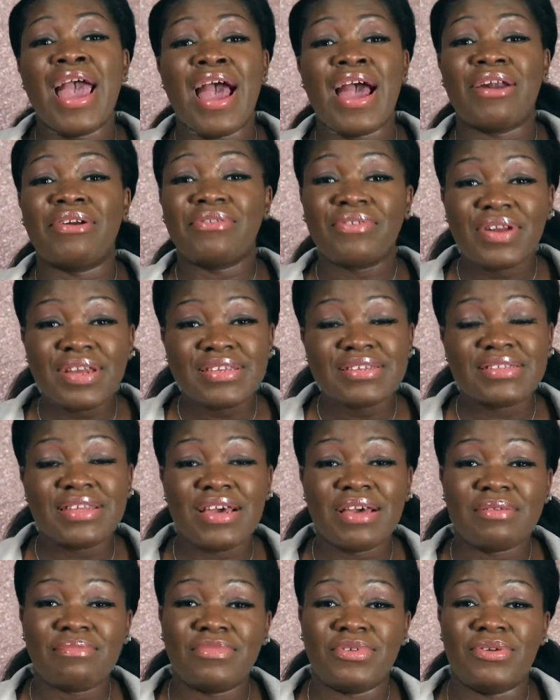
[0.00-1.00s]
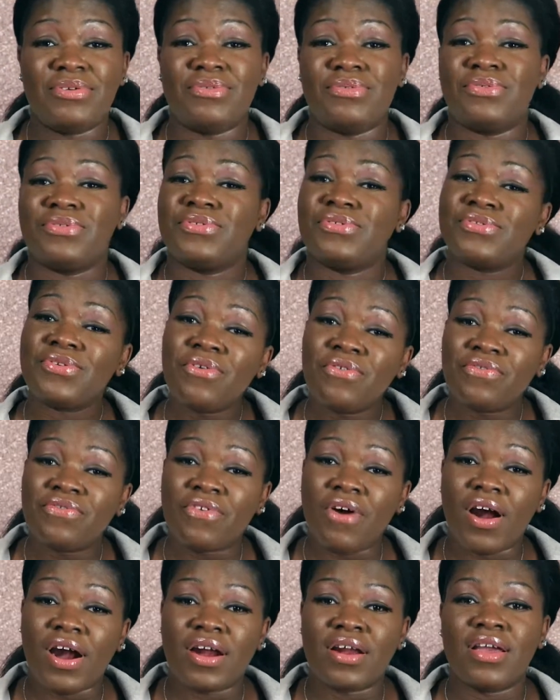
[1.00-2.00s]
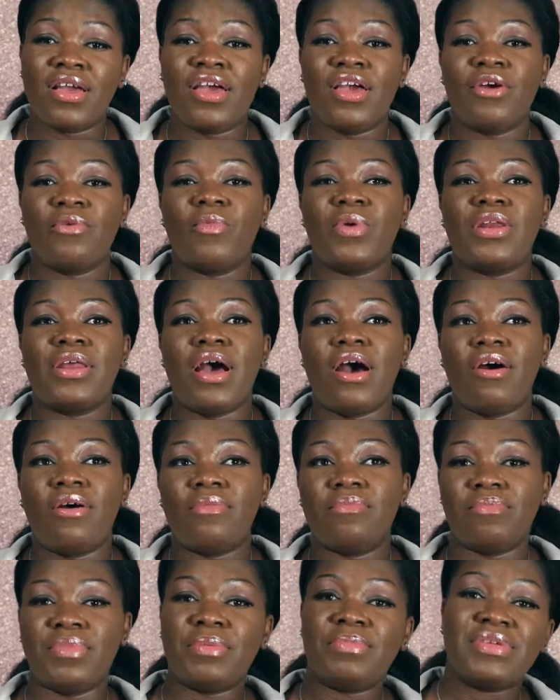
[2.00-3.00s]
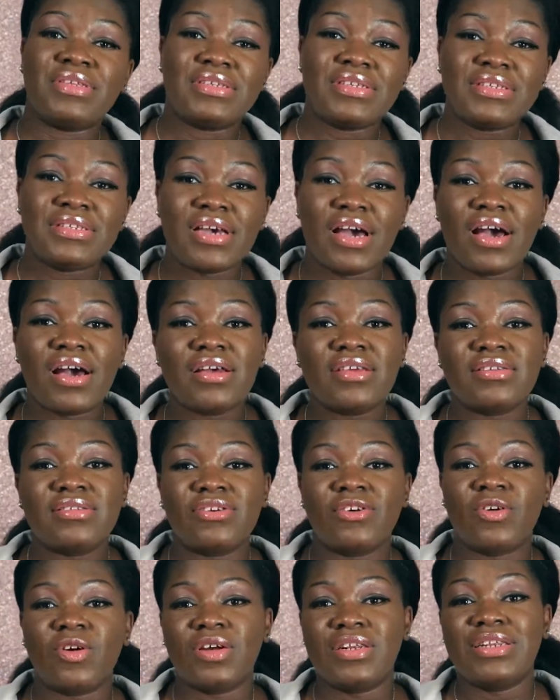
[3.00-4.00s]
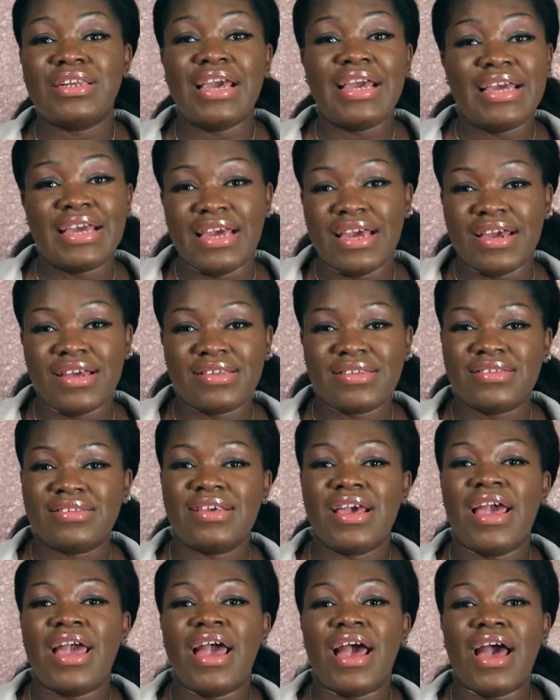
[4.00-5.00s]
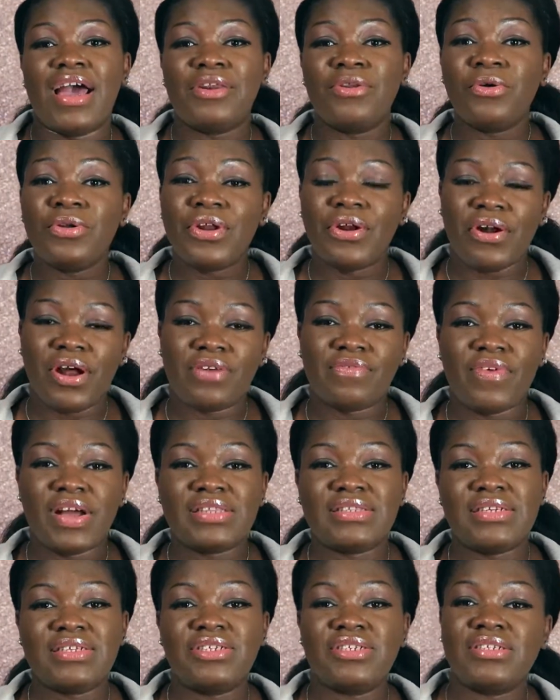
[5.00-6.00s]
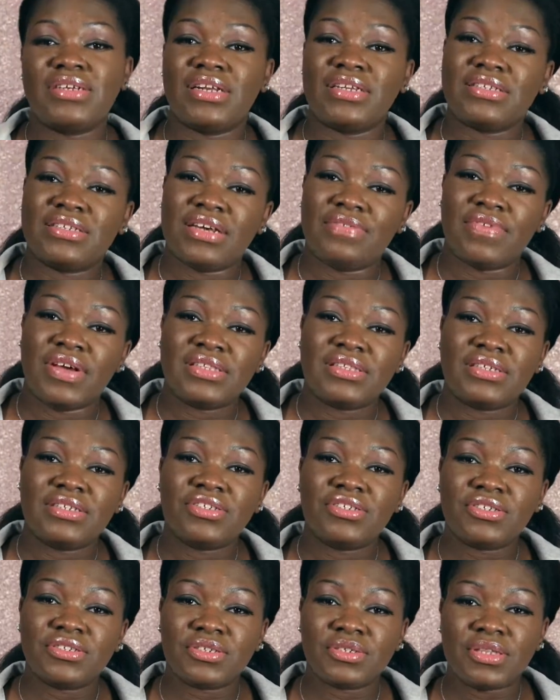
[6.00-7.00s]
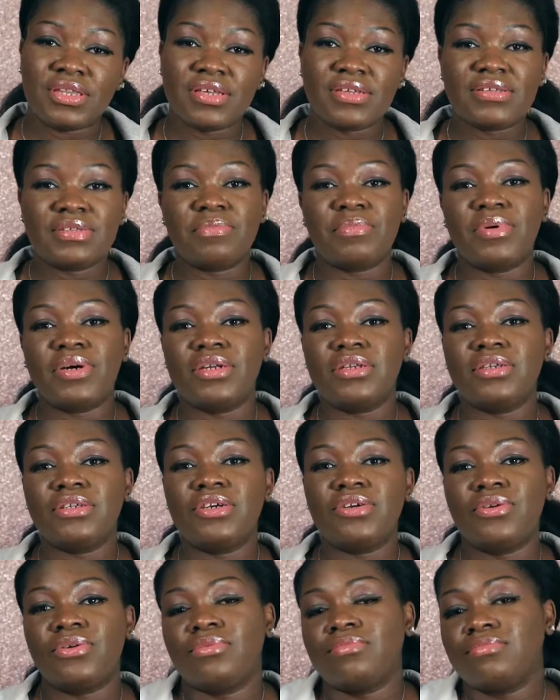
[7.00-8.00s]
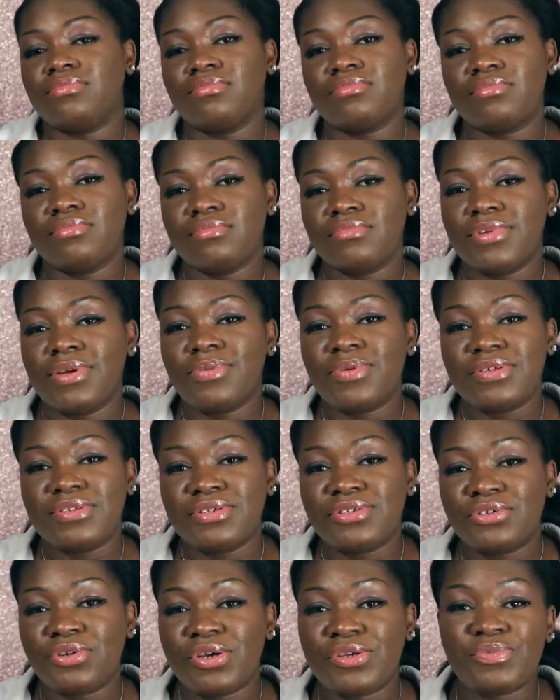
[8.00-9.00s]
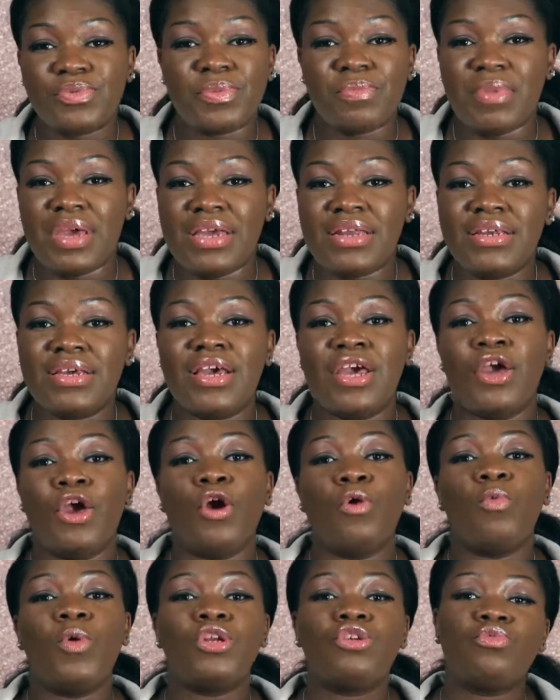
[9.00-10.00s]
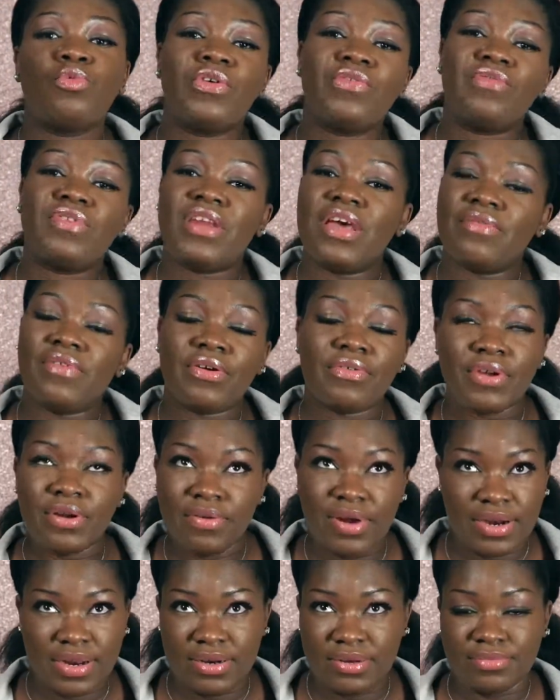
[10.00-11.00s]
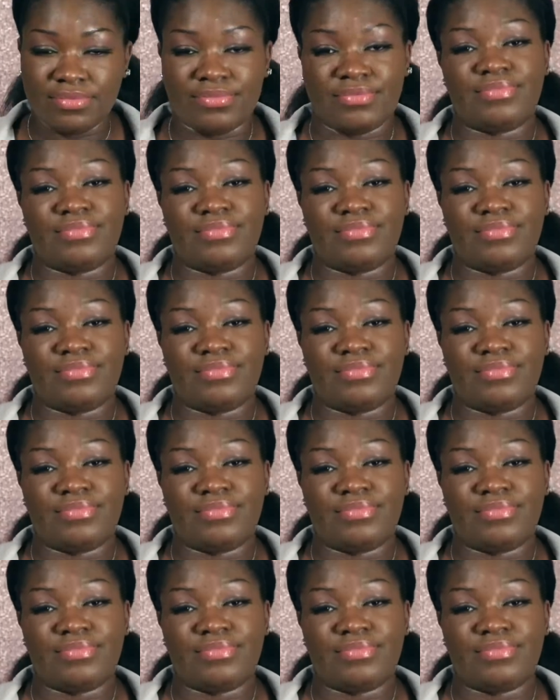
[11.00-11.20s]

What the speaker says: and raise them, so far without babysitters or daycares. I know there are advantages and disadvantages to this, but, it was a choice we made, which we've never regretted.